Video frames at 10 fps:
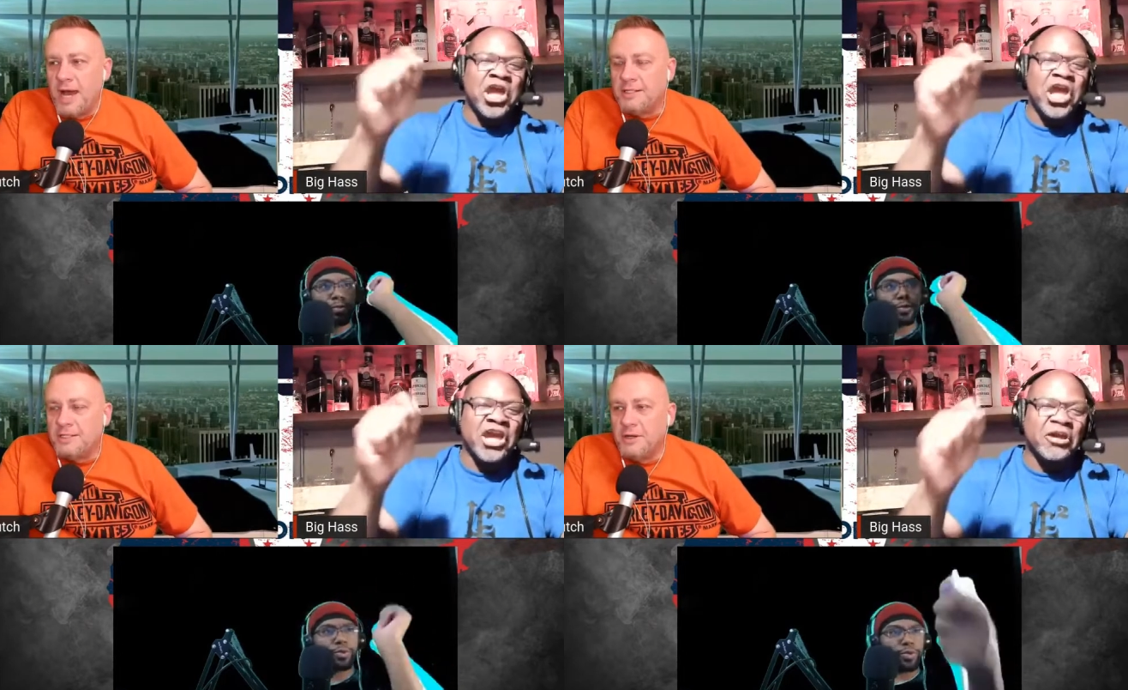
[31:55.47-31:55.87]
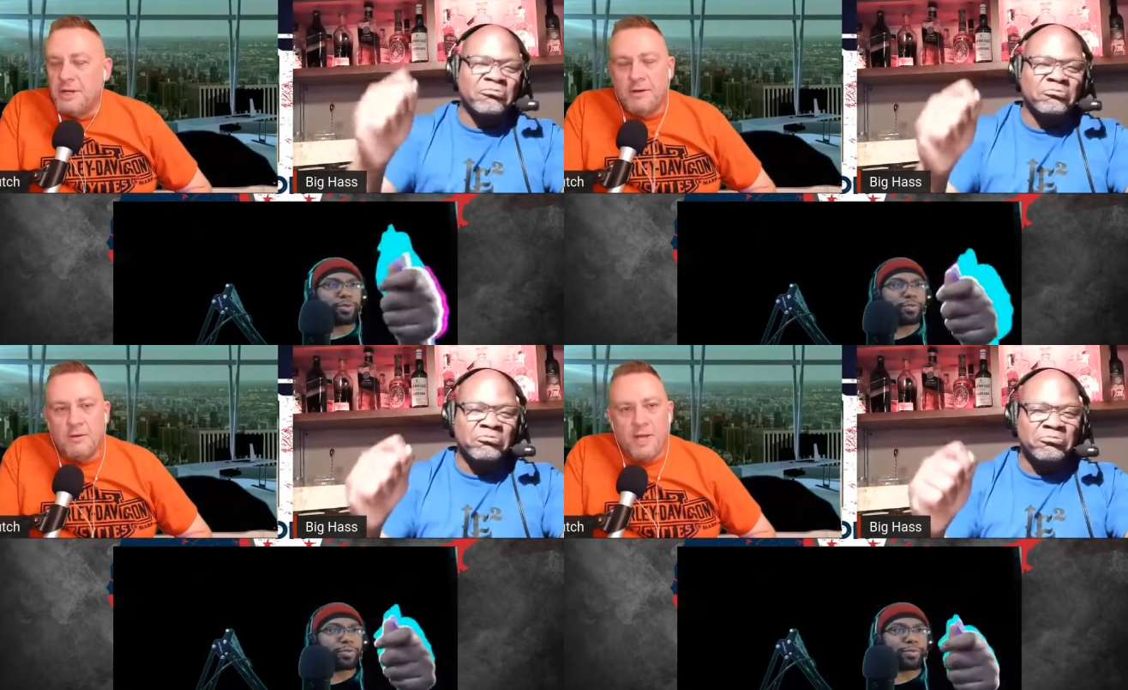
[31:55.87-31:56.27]
Speaker 1: I
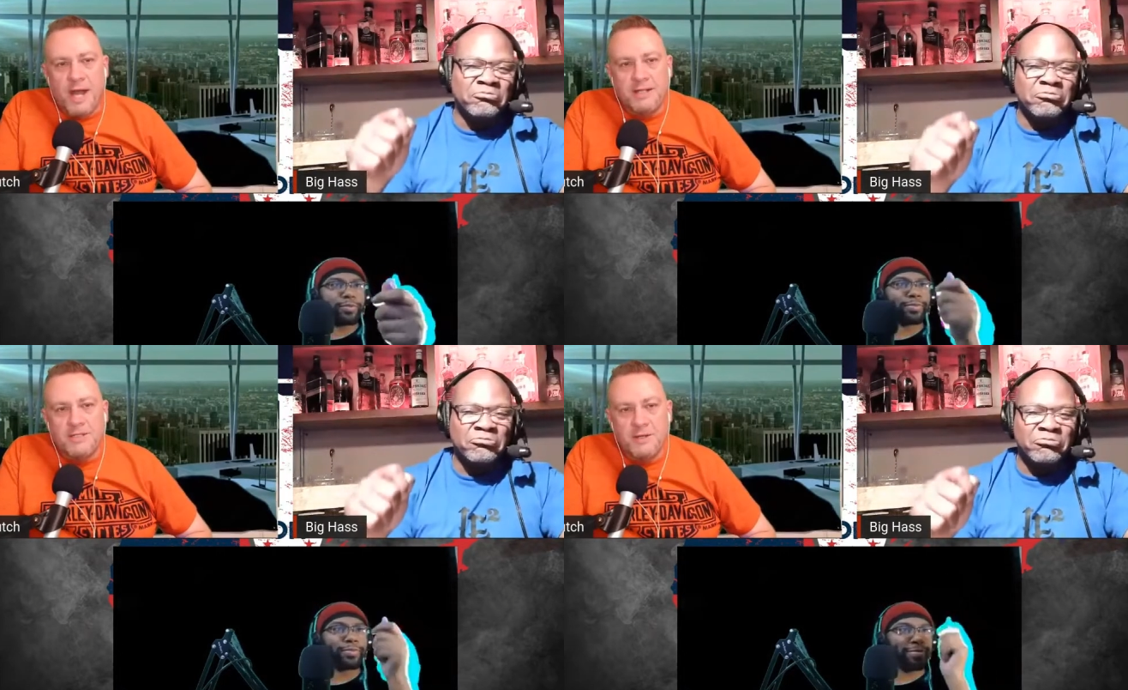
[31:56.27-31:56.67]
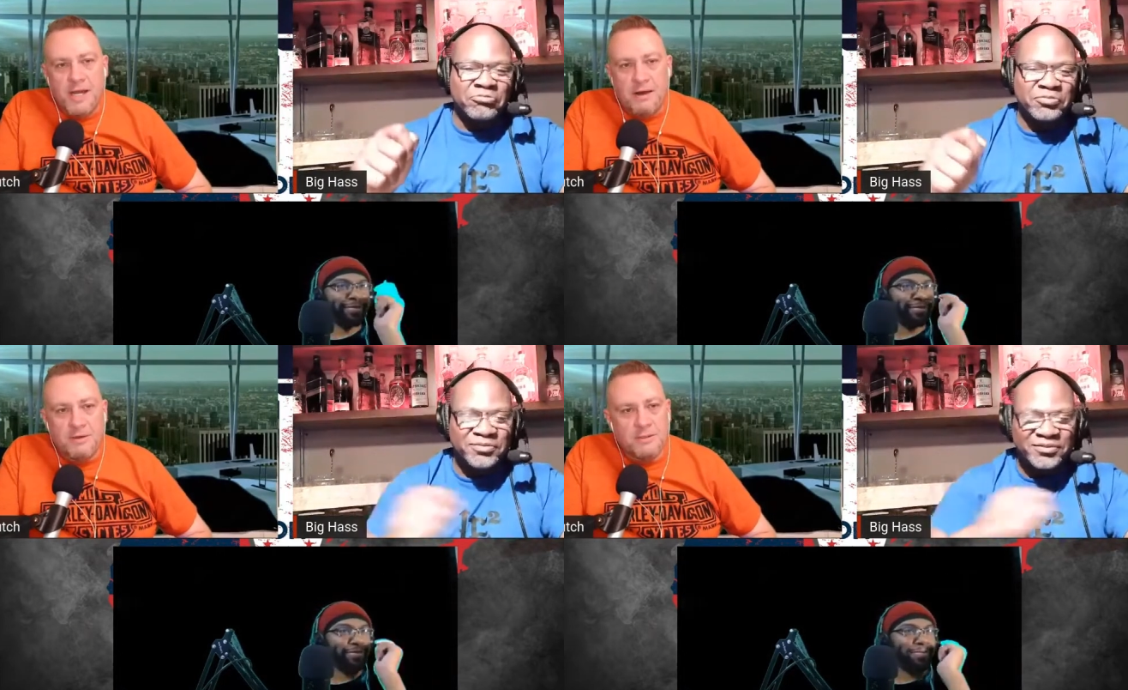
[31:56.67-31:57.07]
turn when I
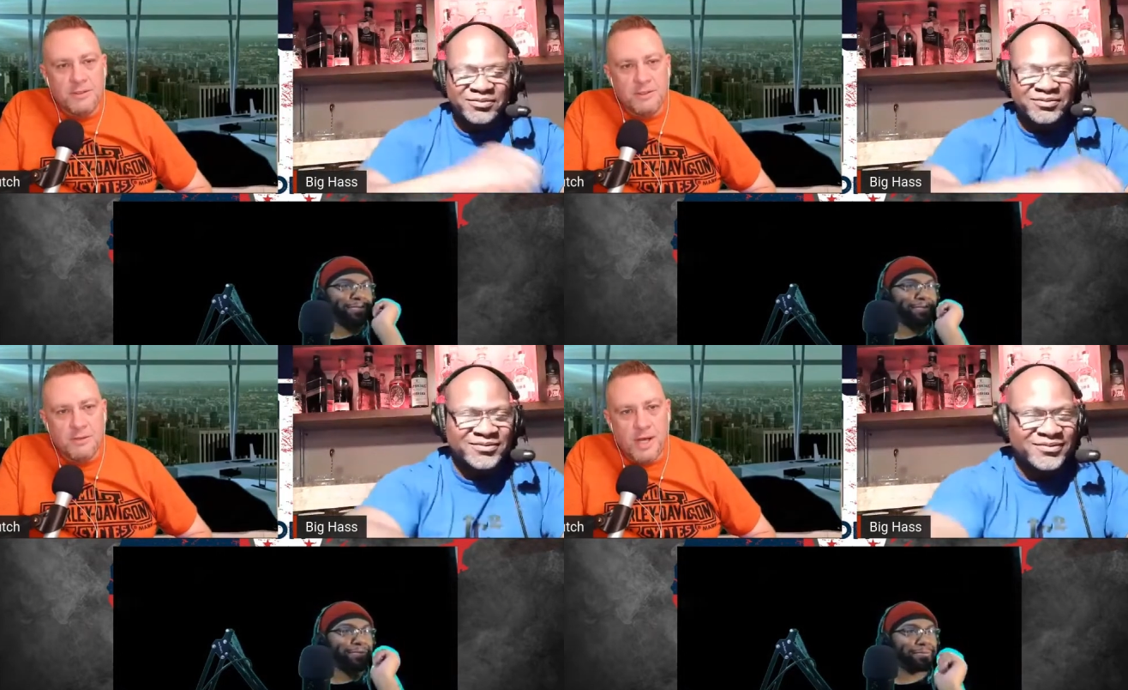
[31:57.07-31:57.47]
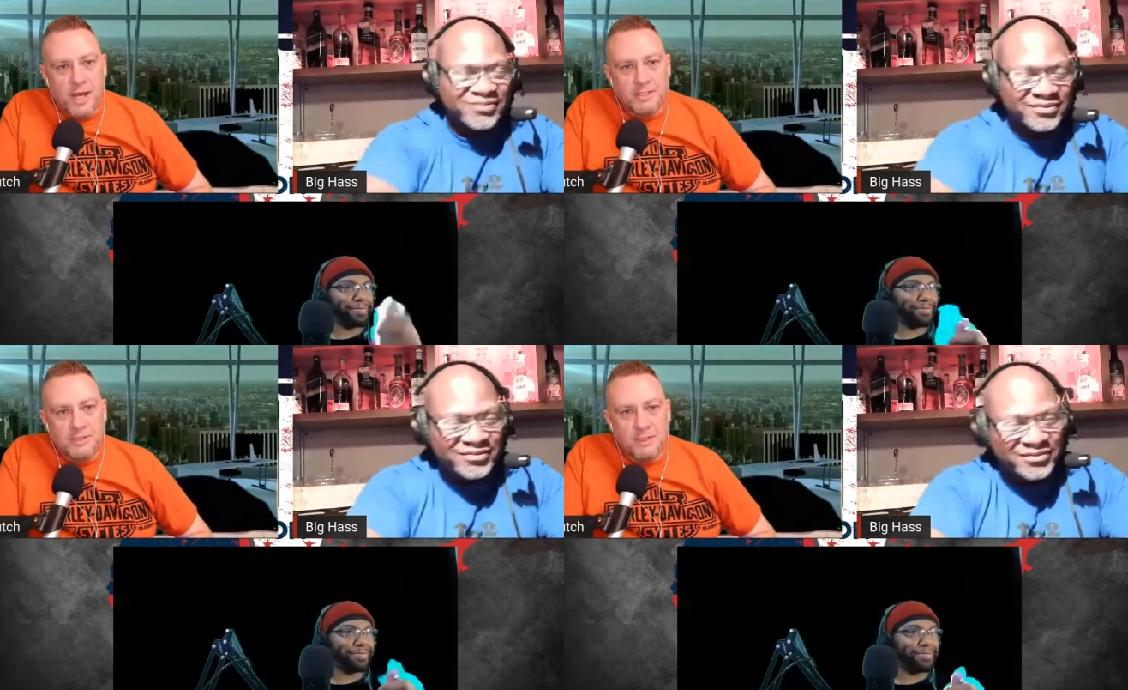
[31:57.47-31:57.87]
turn out to
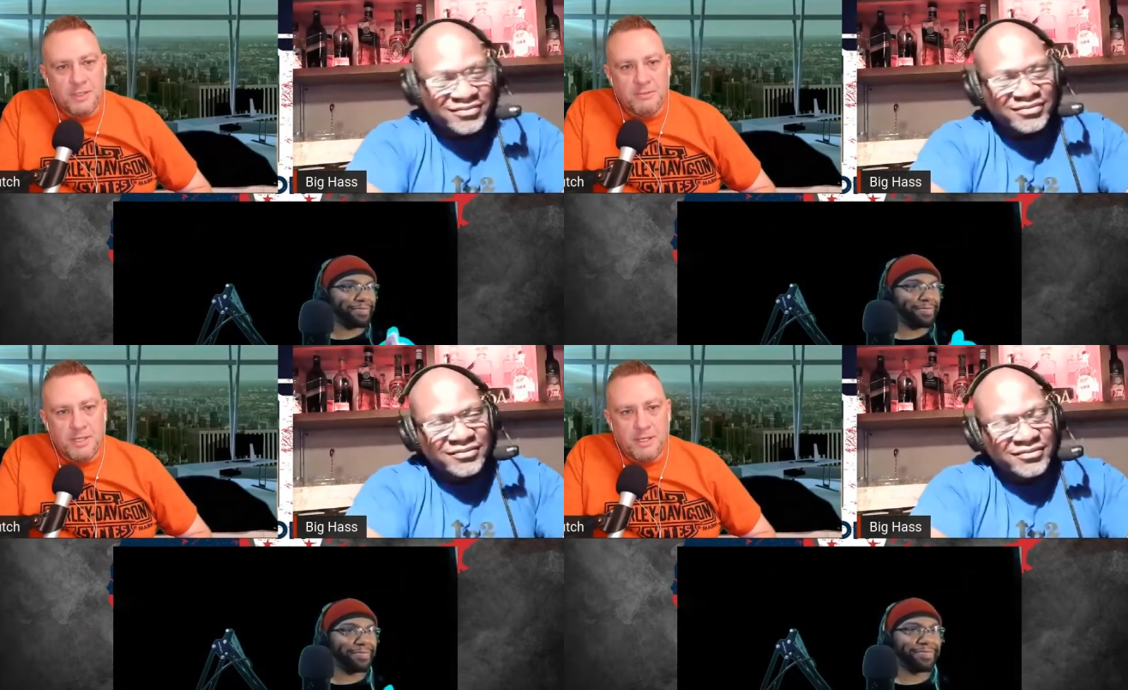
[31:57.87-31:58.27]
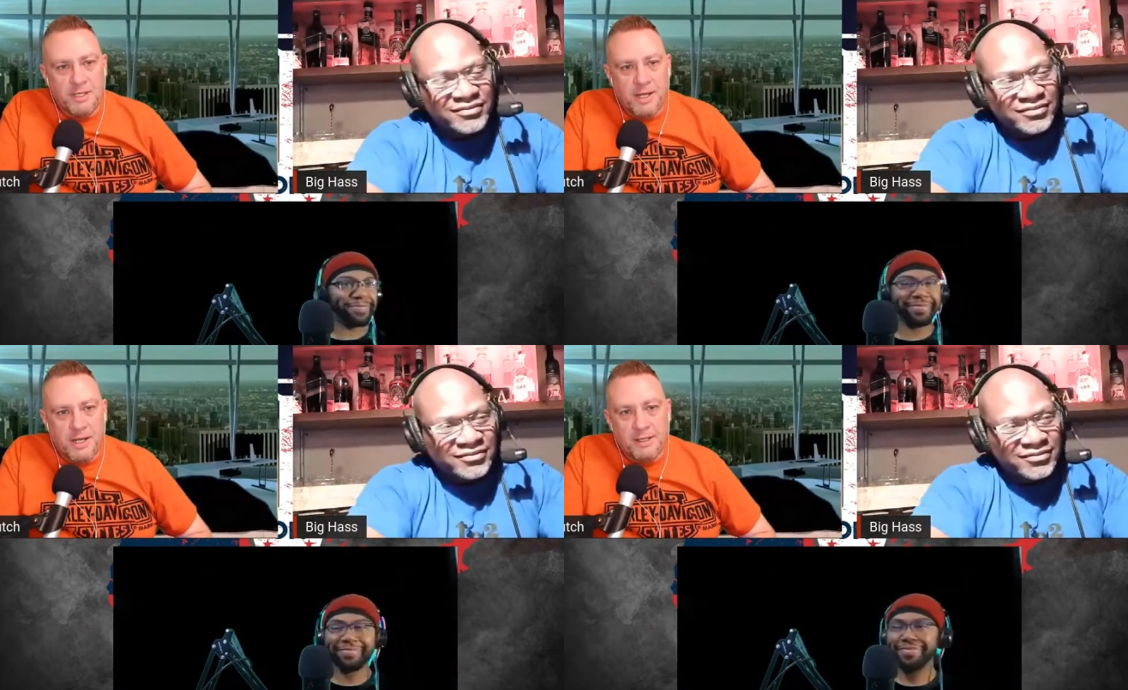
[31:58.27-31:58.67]
actually
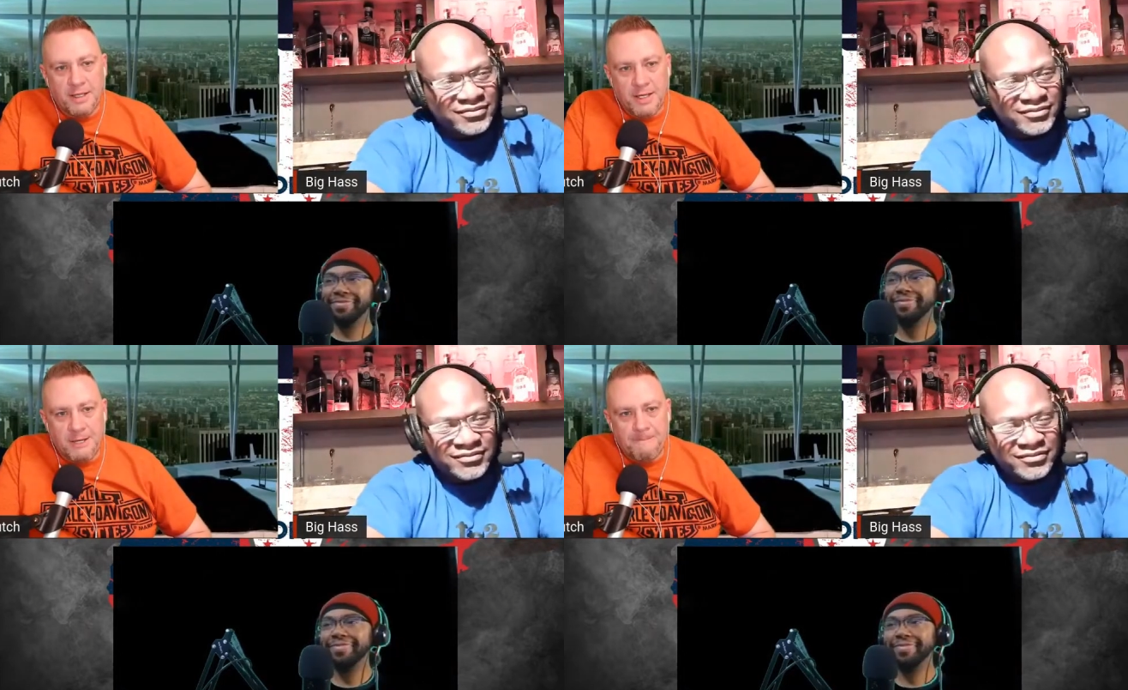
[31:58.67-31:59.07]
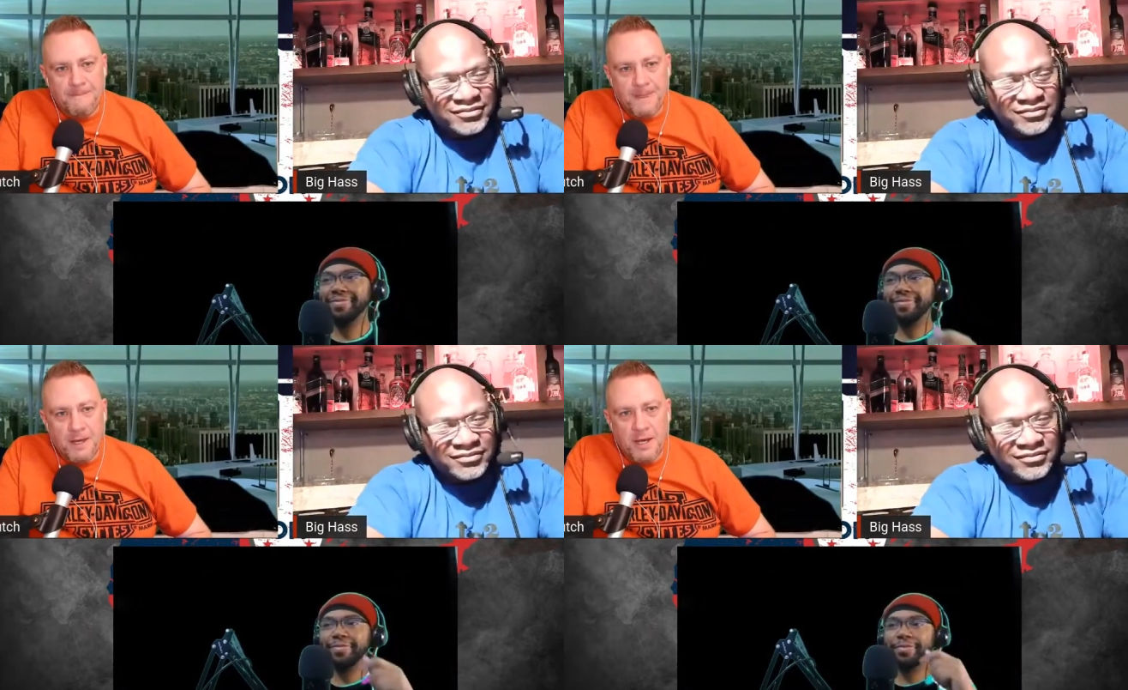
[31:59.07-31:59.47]
be an alien,
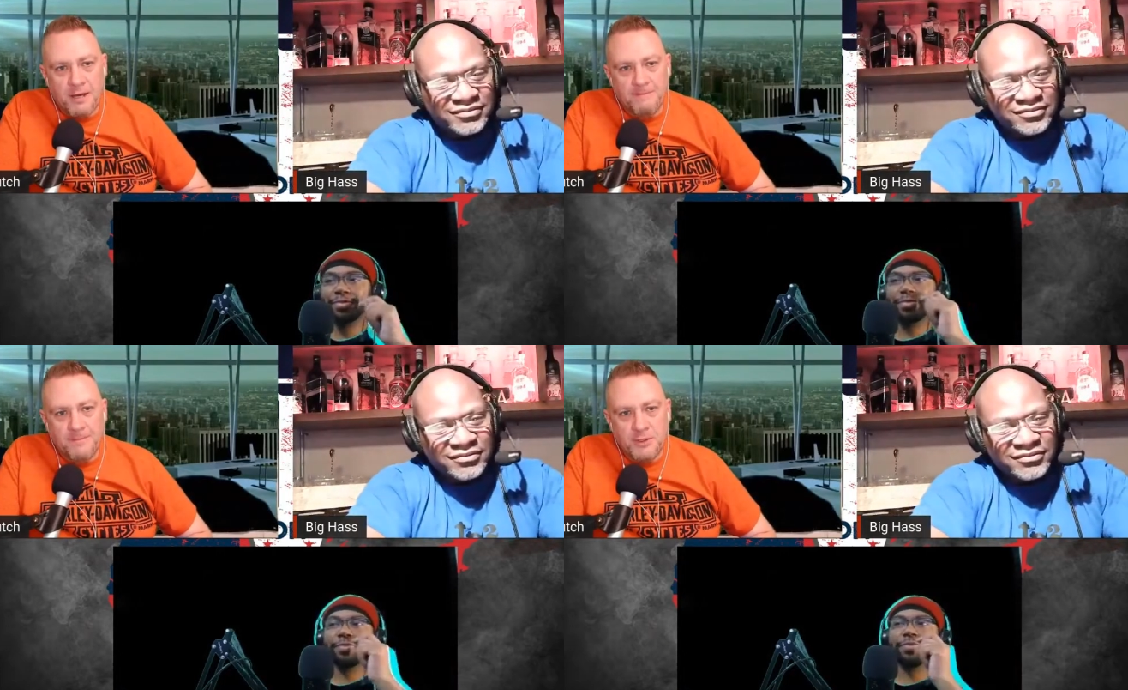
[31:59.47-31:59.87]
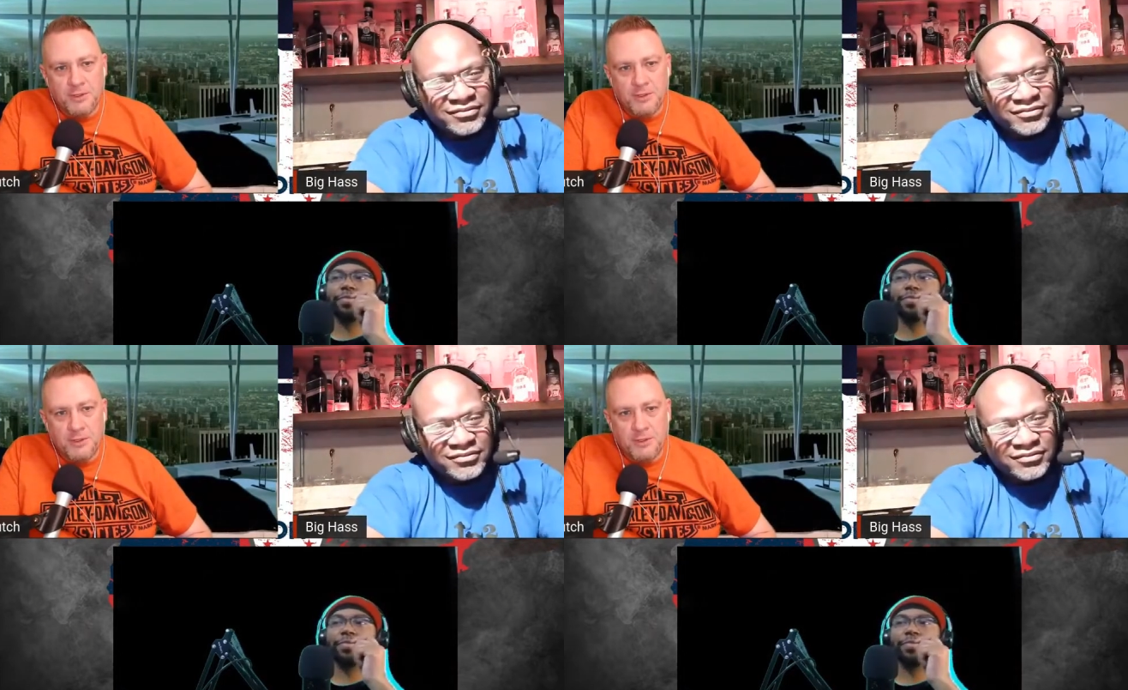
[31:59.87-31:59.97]
um, do